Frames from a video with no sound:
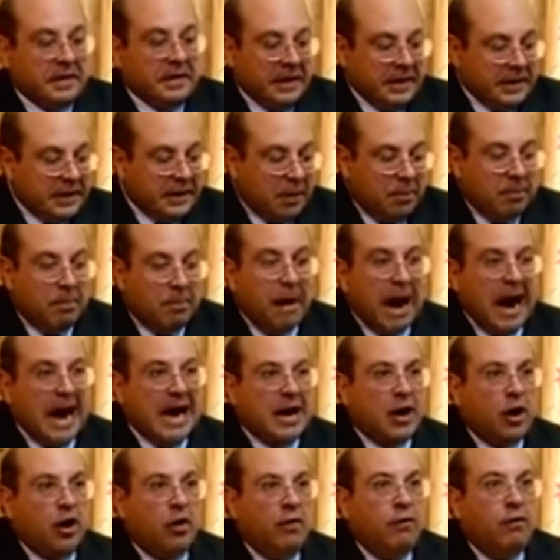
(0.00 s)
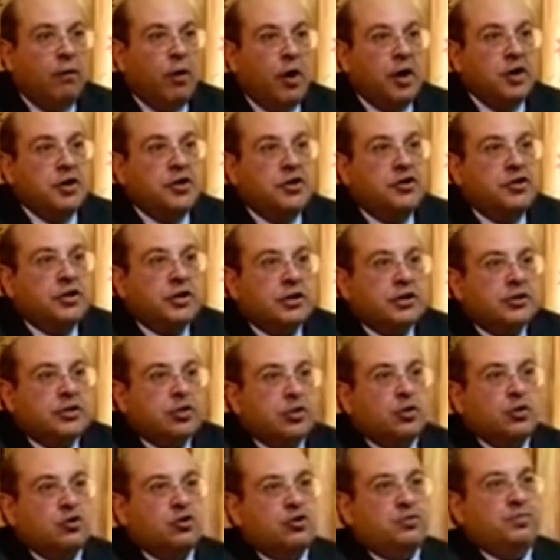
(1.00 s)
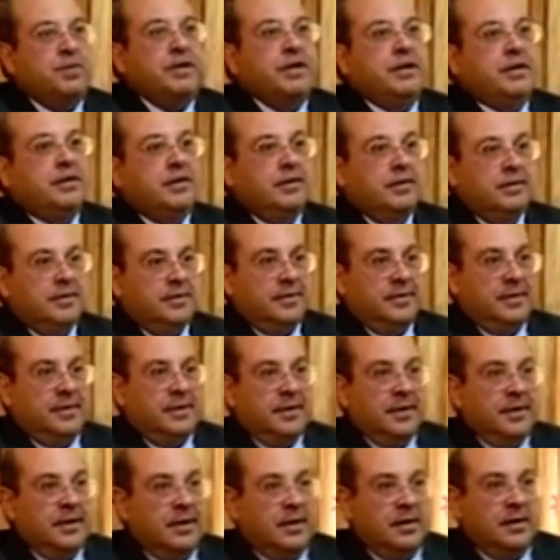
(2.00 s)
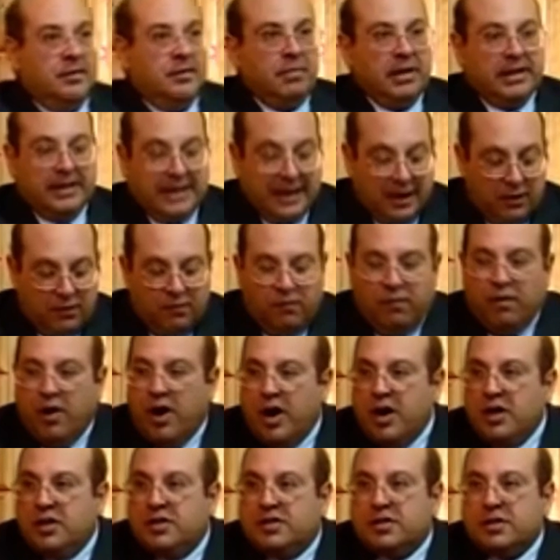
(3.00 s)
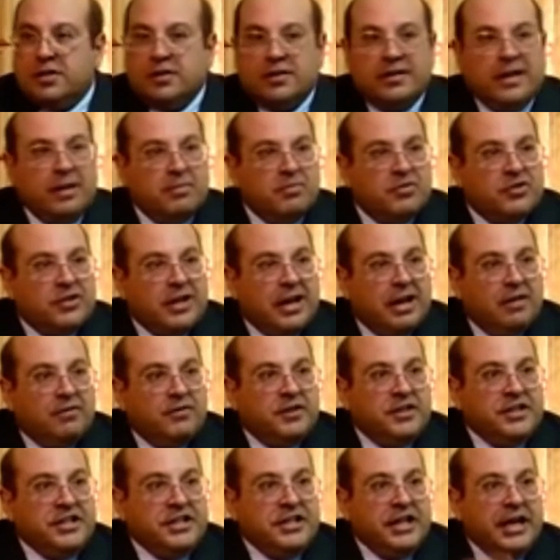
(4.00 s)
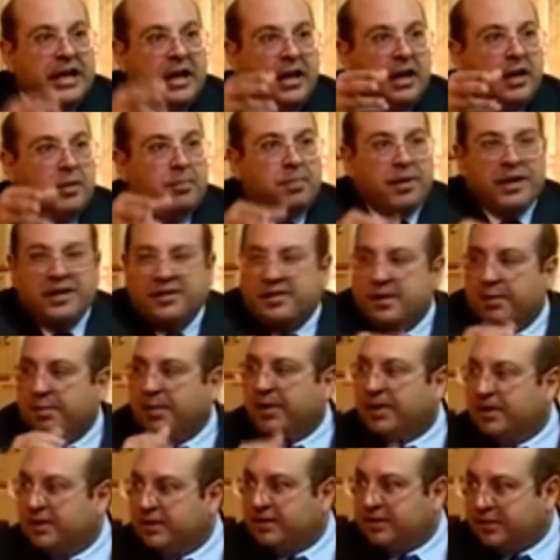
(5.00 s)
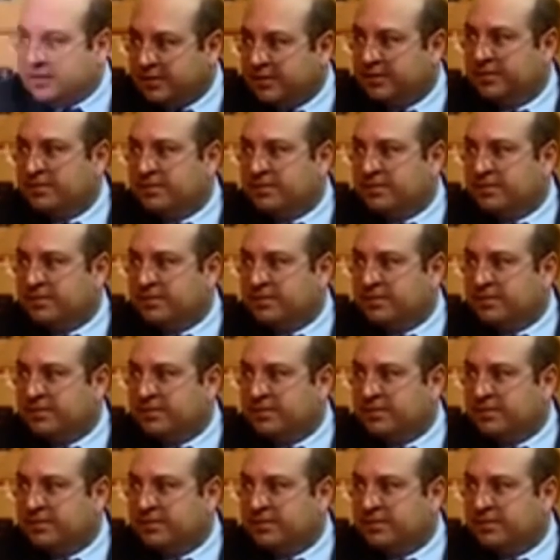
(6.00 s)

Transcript: in the bark of words, so to speak, but that words themselves yield principles,